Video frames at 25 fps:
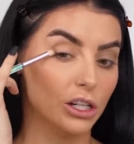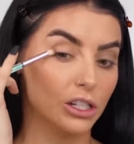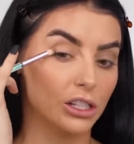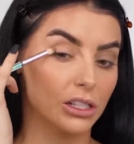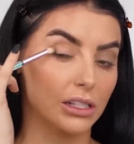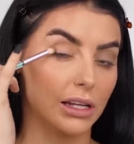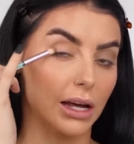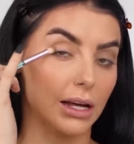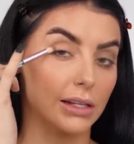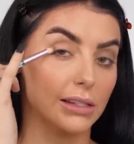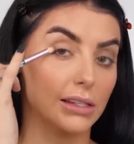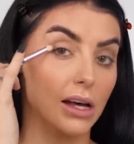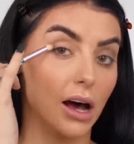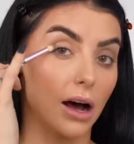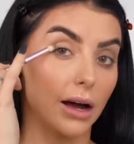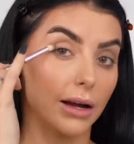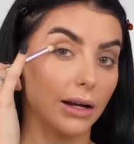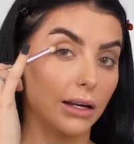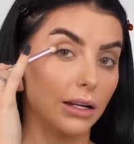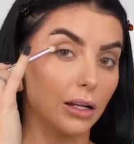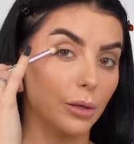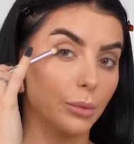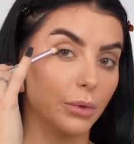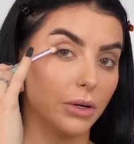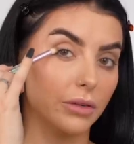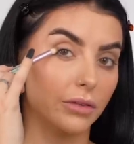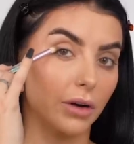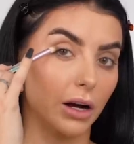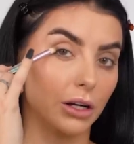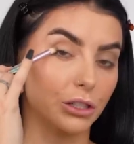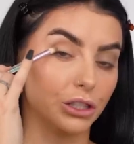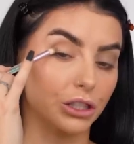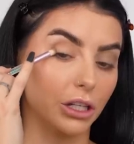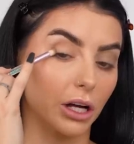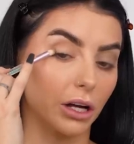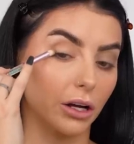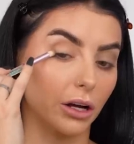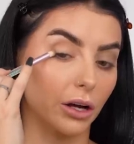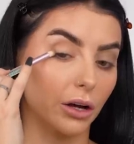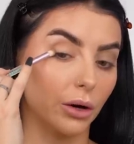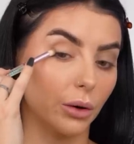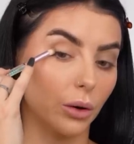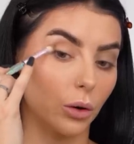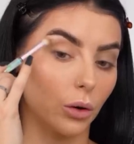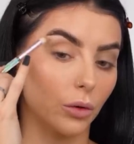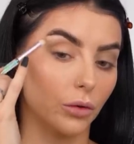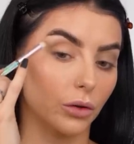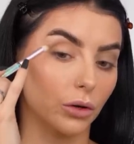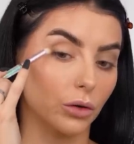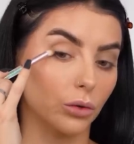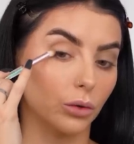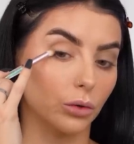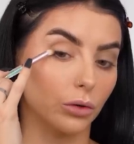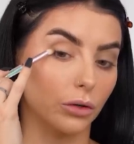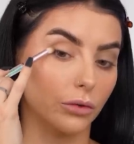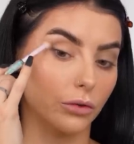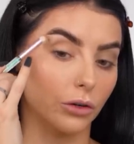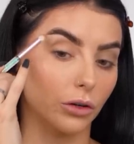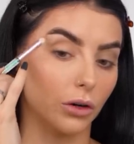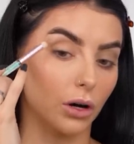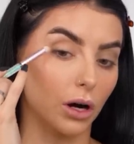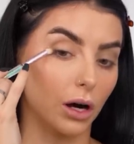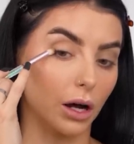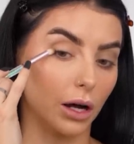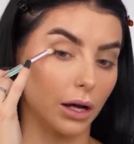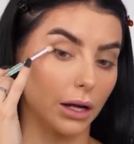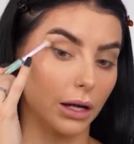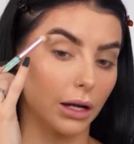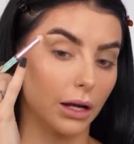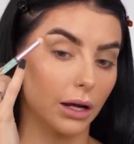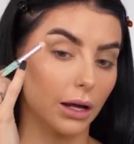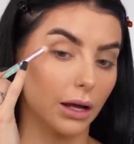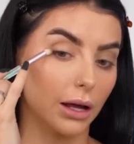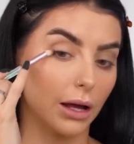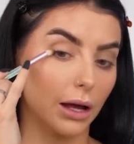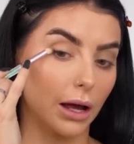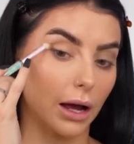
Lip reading: Just get a tiny little bit of eyeshadow on the corner of your eye